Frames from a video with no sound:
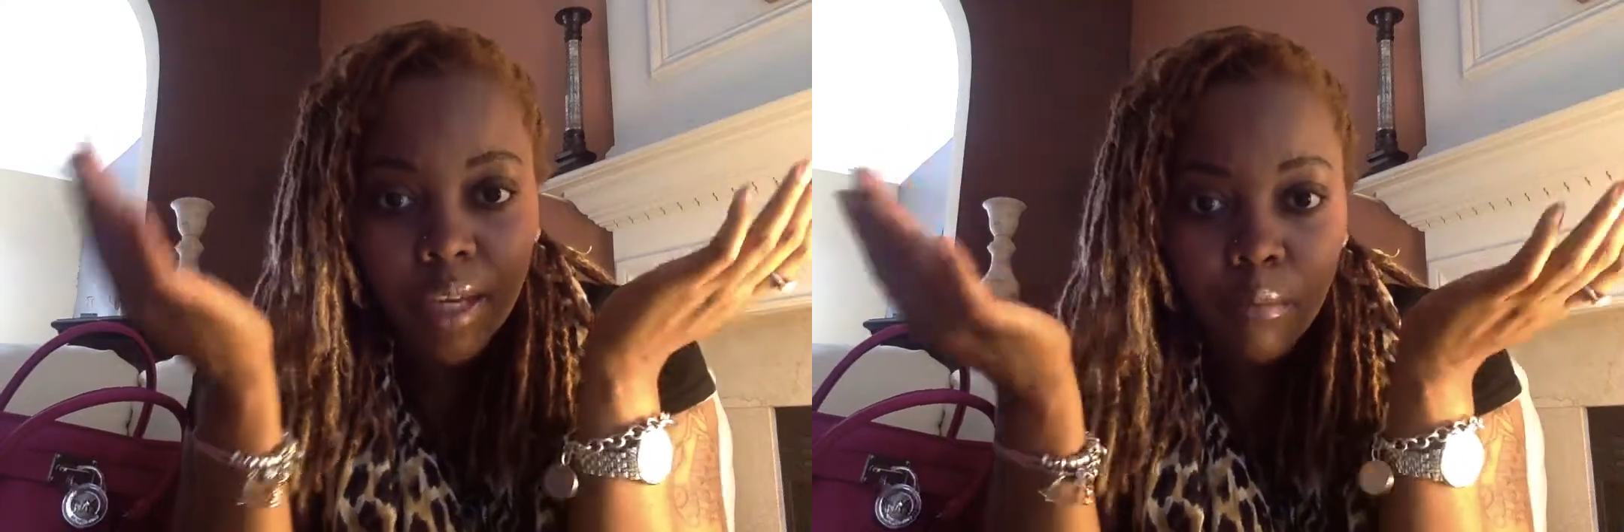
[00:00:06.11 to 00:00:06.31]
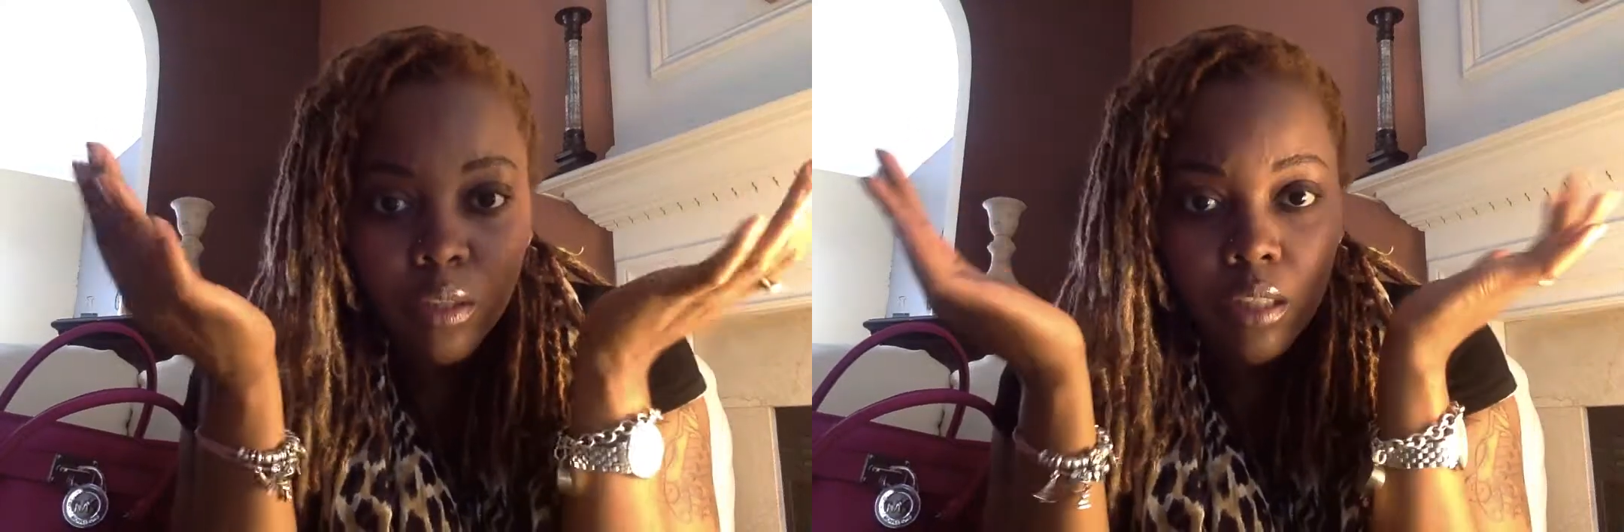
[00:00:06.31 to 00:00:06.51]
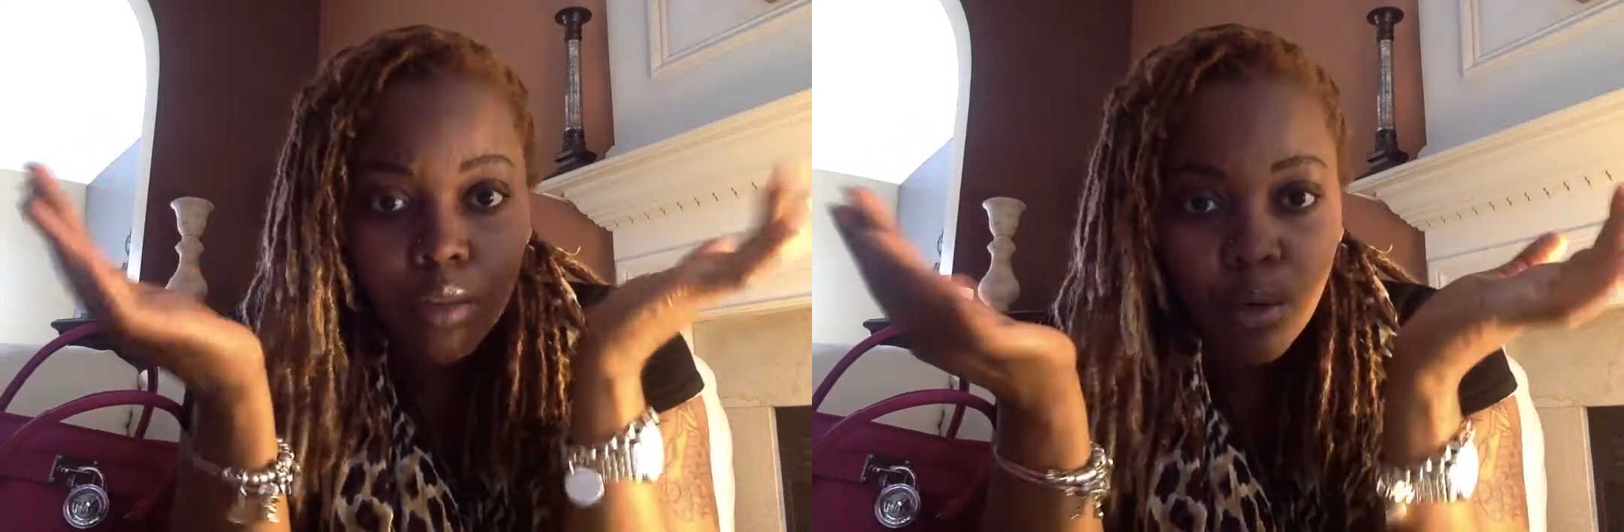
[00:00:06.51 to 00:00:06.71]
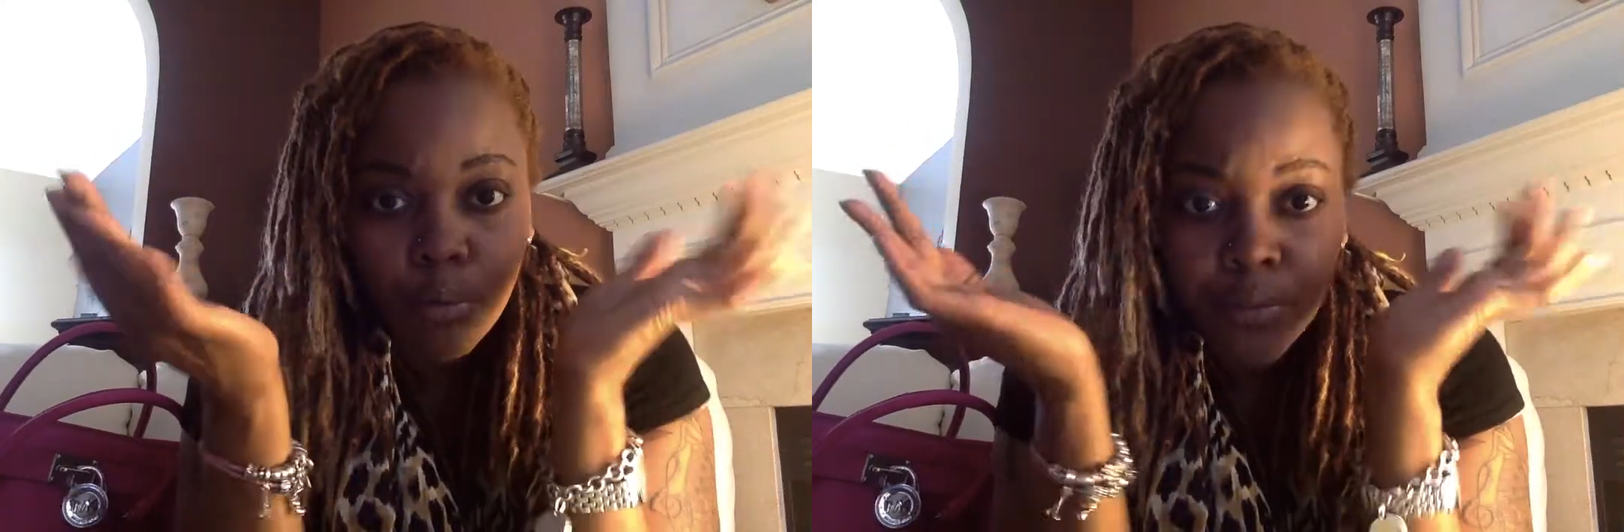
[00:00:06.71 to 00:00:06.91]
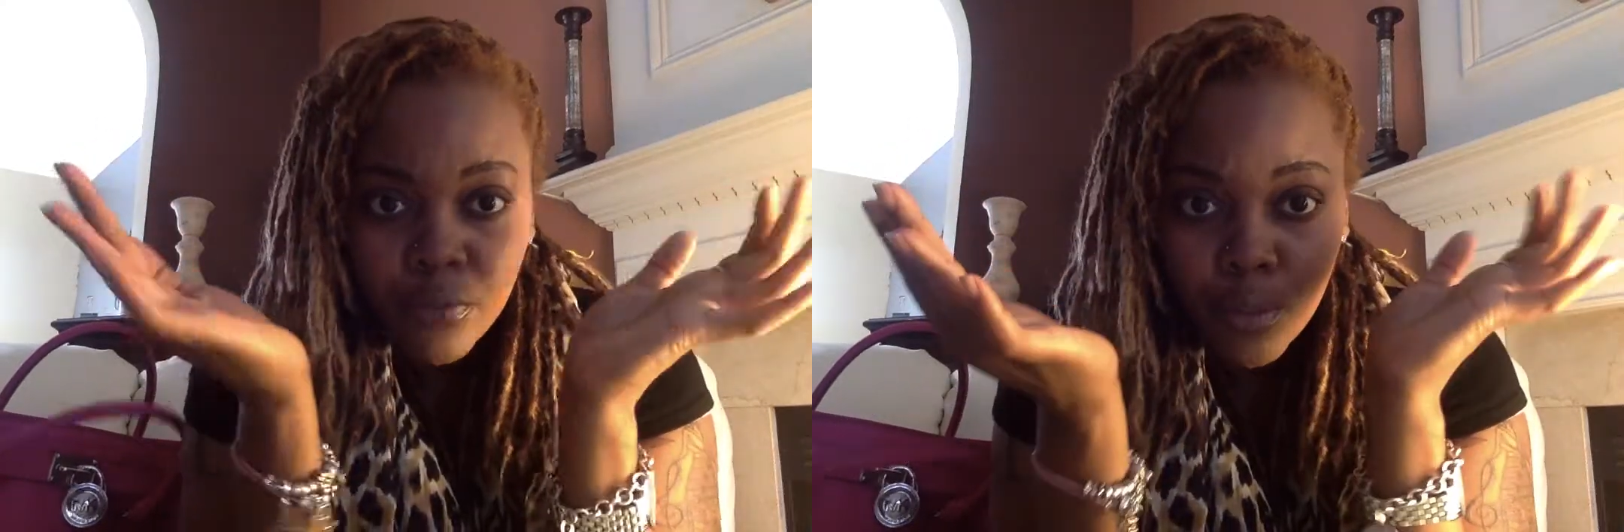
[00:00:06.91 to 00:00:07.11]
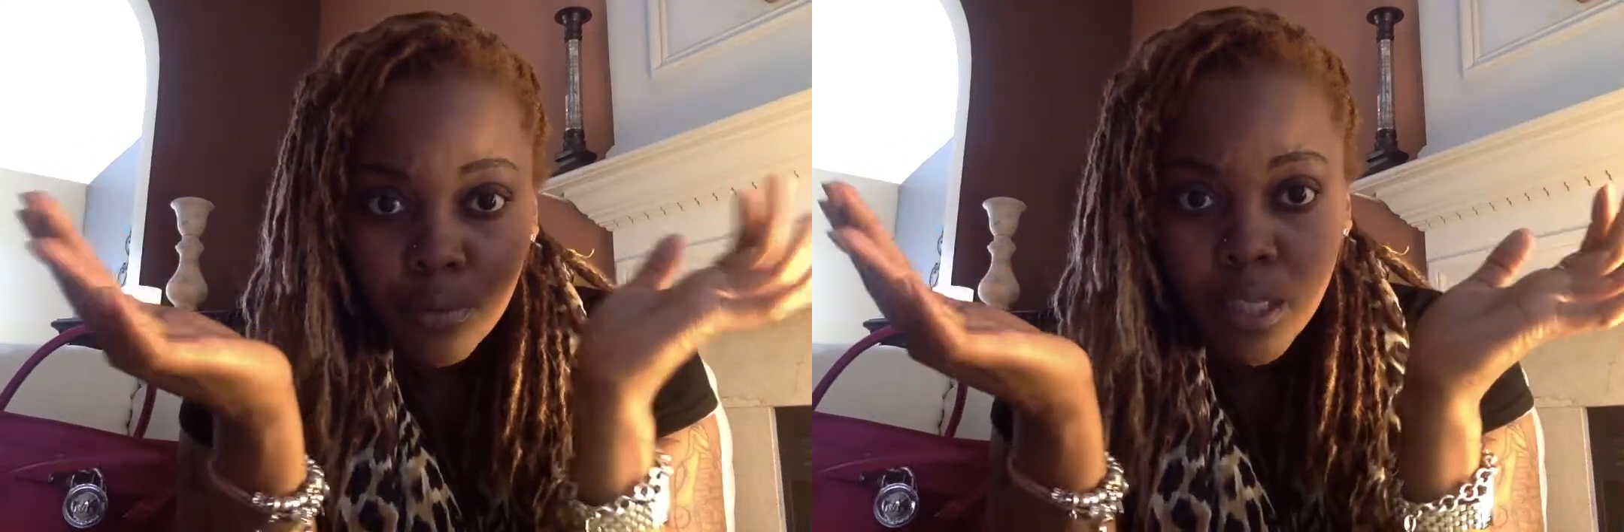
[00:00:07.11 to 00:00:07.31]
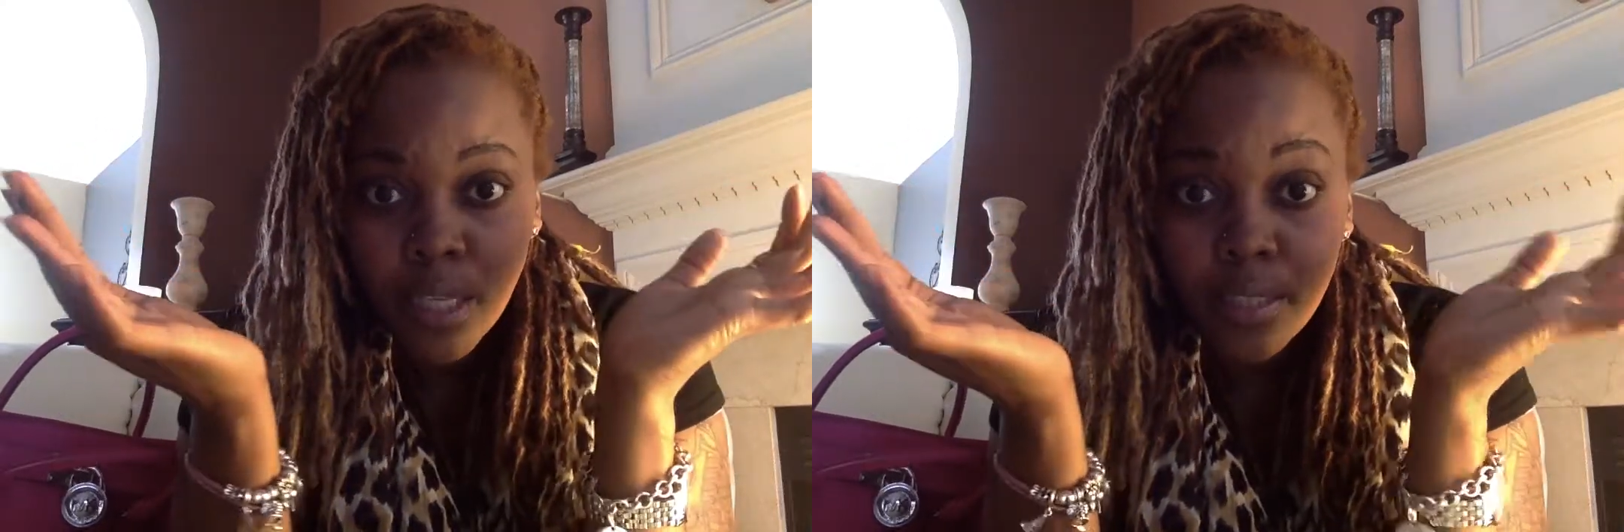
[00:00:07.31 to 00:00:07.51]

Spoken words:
Hamilton tote review that I